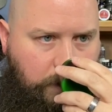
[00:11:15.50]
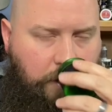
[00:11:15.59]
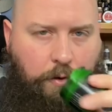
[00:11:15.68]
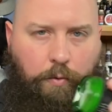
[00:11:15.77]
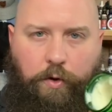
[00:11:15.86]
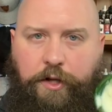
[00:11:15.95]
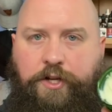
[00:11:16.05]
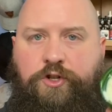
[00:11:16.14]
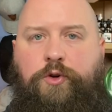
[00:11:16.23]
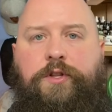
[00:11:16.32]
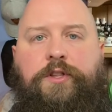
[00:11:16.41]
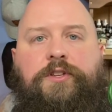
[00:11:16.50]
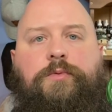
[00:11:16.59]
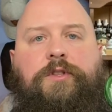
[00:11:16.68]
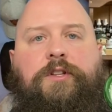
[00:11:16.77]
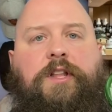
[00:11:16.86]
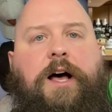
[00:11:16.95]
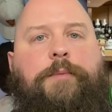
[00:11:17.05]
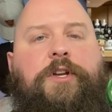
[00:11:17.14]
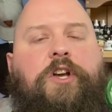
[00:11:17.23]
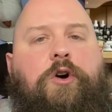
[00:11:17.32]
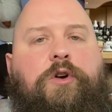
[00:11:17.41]
Really enjoyed this one. The lime
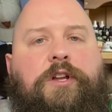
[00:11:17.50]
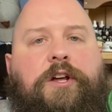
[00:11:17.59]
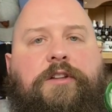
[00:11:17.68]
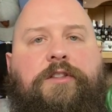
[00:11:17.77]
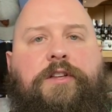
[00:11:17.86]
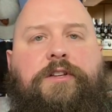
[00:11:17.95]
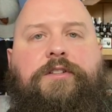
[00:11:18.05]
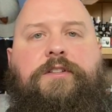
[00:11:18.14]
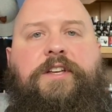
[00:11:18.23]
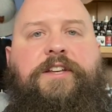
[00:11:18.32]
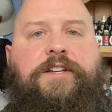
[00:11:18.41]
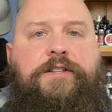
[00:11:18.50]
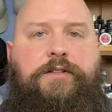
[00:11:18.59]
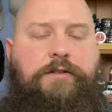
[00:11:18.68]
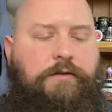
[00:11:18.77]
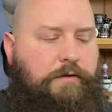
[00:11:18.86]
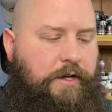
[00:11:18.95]
and coconut in this is